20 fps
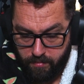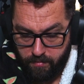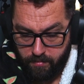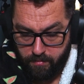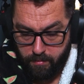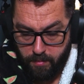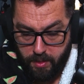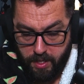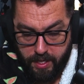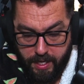
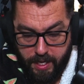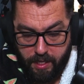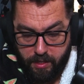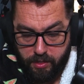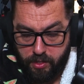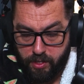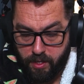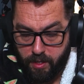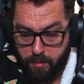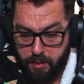Margette
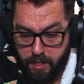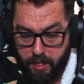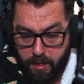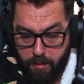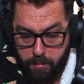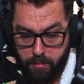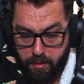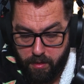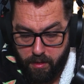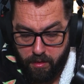jumped
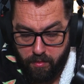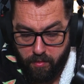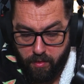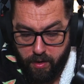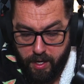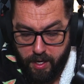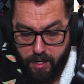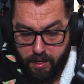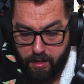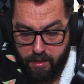up and
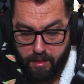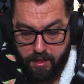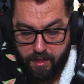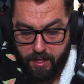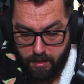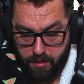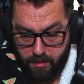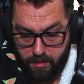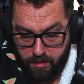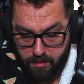ran and
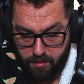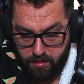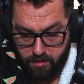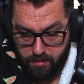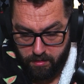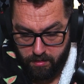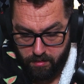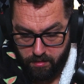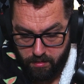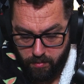thanked us,
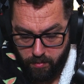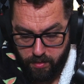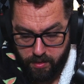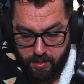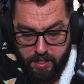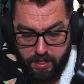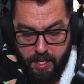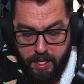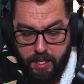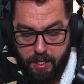with
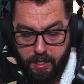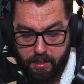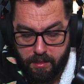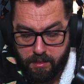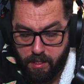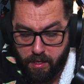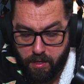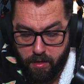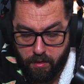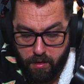tears
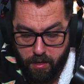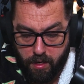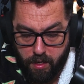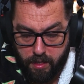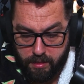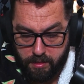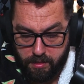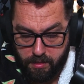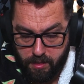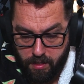in her
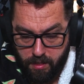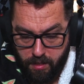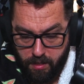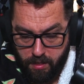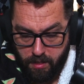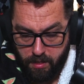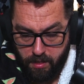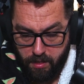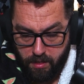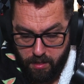eyes.
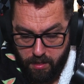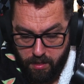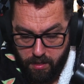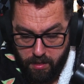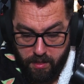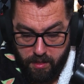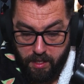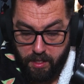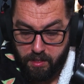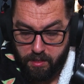
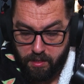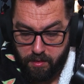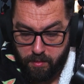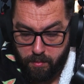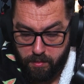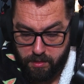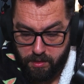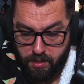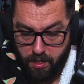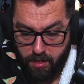This
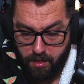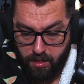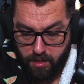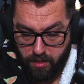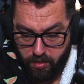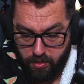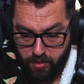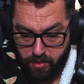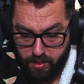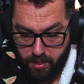was the
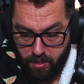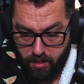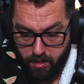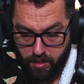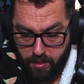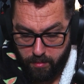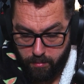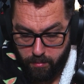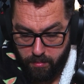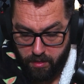third
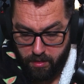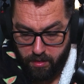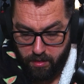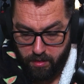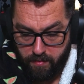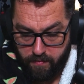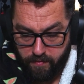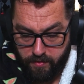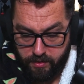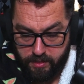time,
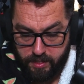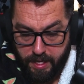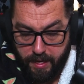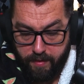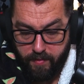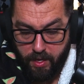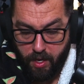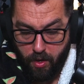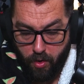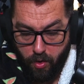for
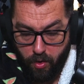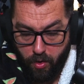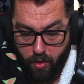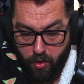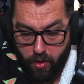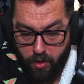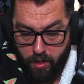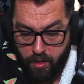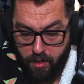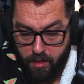saving her
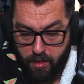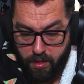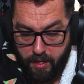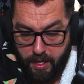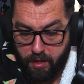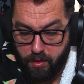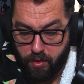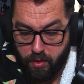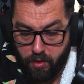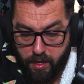
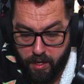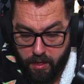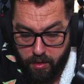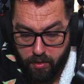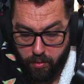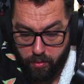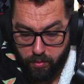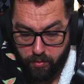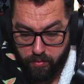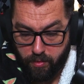and her
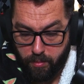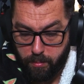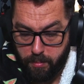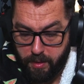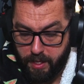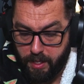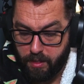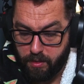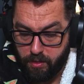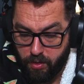uncle from
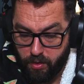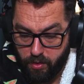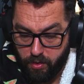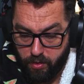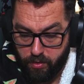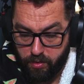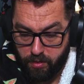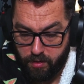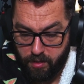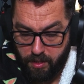being
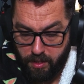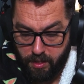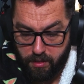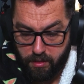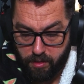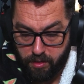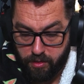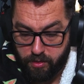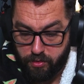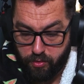turned into
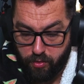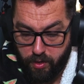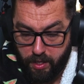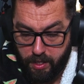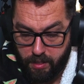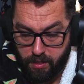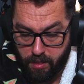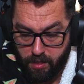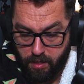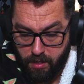the
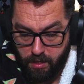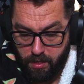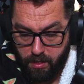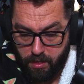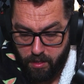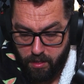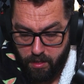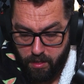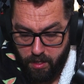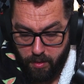street,
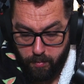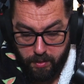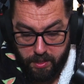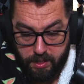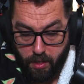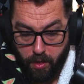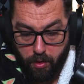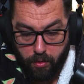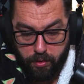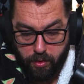and we
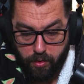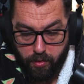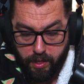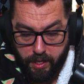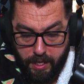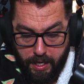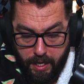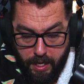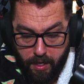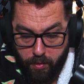told her
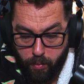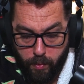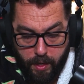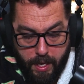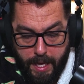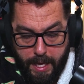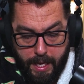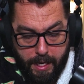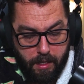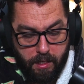again we
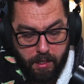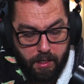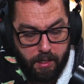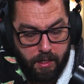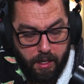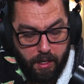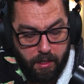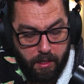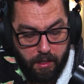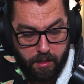hadn't
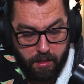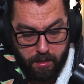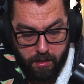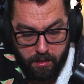done it.